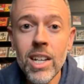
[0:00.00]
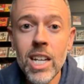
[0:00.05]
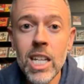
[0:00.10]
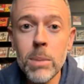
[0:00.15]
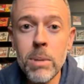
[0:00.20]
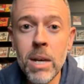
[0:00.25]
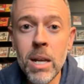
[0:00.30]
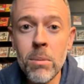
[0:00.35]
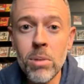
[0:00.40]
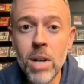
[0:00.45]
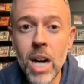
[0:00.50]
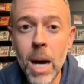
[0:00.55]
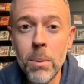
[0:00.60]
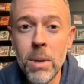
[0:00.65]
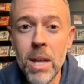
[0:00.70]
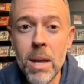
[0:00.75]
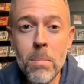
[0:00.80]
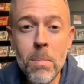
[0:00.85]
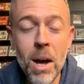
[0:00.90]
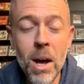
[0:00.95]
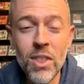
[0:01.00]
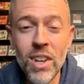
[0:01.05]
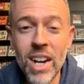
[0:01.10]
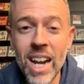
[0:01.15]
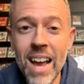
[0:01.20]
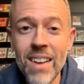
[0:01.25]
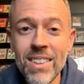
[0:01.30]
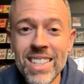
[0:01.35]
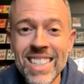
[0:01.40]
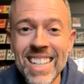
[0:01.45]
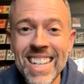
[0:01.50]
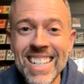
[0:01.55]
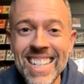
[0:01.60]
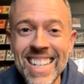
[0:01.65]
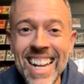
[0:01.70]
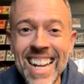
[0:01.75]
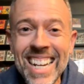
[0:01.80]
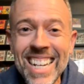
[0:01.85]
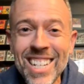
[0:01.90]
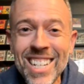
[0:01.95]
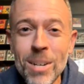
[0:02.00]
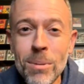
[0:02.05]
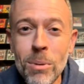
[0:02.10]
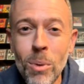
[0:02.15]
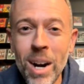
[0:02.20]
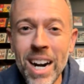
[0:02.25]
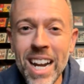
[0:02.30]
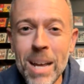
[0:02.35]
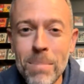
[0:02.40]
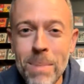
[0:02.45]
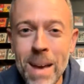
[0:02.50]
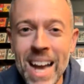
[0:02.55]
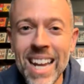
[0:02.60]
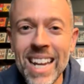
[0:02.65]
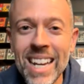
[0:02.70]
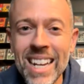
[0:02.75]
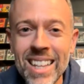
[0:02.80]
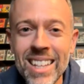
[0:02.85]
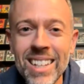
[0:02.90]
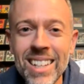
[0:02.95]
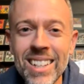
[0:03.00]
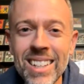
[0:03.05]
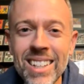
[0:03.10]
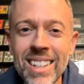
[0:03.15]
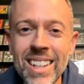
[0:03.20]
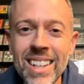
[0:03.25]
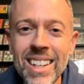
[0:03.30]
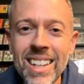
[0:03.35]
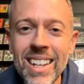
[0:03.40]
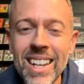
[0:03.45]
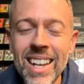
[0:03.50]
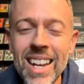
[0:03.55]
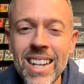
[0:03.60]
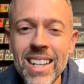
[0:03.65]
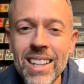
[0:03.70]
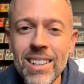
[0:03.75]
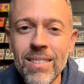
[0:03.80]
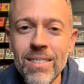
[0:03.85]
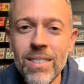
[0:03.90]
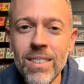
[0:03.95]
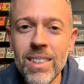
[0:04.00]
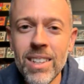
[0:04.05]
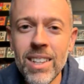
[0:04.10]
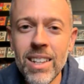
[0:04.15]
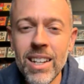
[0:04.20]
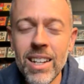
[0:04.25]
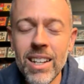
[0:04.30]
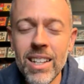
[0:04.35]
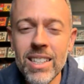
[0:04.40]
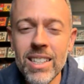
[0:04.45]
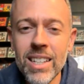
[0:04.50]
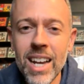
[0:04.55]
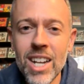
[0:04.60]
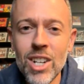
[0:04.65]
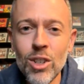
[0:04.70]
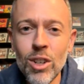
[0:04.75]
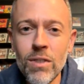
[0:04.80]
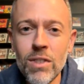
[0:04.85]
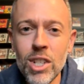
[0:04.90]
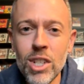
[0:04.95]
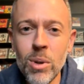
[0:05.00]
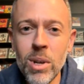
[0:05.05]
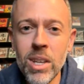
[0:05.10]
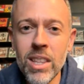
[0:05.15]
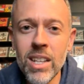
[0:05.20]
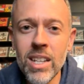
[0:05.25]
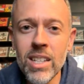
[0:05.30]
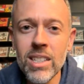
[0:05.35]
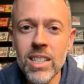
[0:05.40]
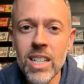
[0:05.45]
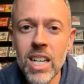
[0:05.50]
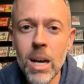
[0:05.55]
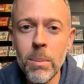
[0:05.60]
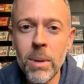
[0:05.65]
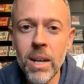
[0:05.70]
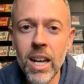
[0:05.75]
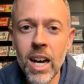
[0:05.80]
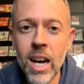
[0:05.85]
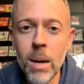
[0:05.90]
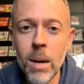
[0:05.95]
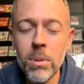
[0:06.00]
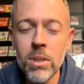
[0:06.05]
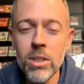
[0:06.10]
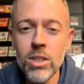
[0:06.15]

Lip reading: It's been probably a month and a half since I did 82, but want to get back into the schedule of doing this coming up.